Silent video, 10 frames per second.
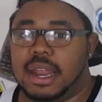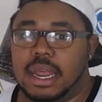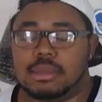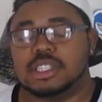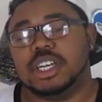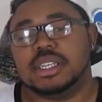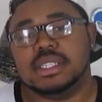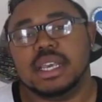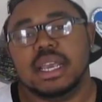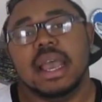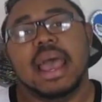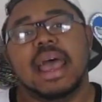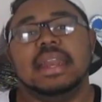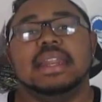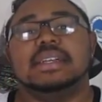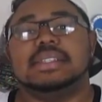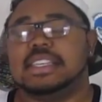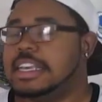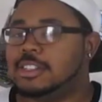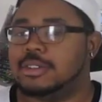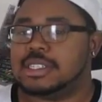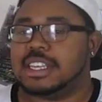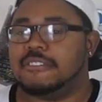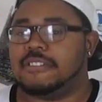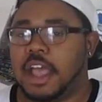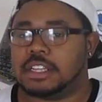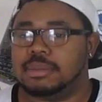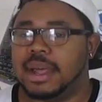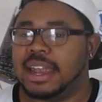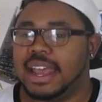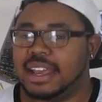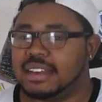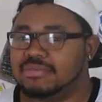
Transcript: My name is JT and it's Interesting Fact Monday.